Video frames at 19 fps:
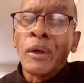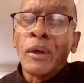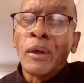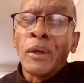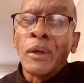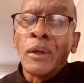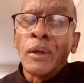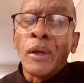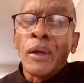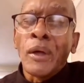
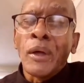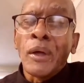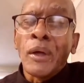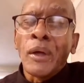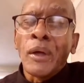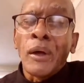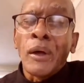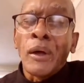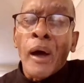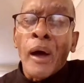I want to
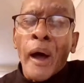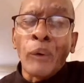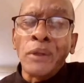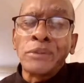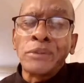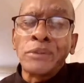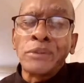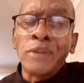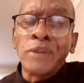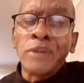thank good of
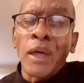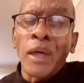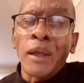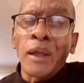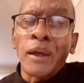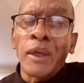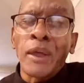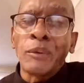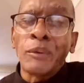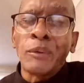you to
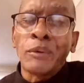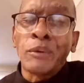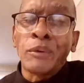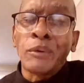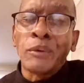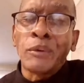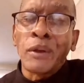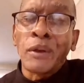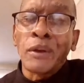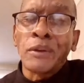
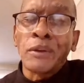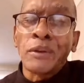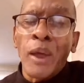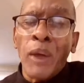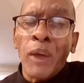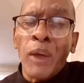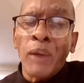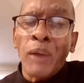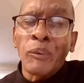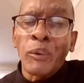the
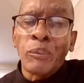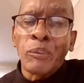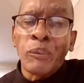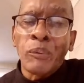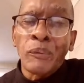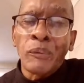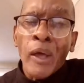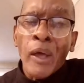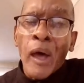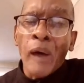
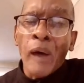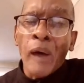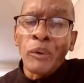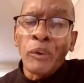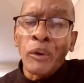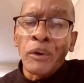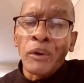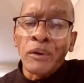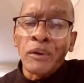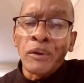I'm here to
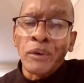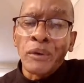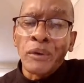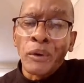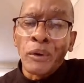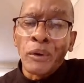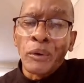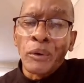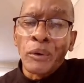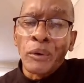do the
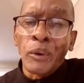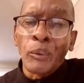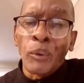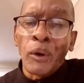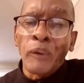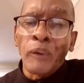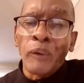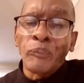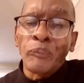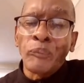word but
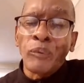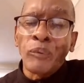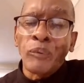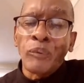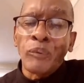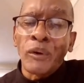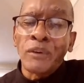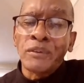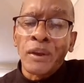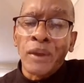
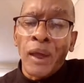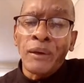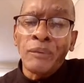today.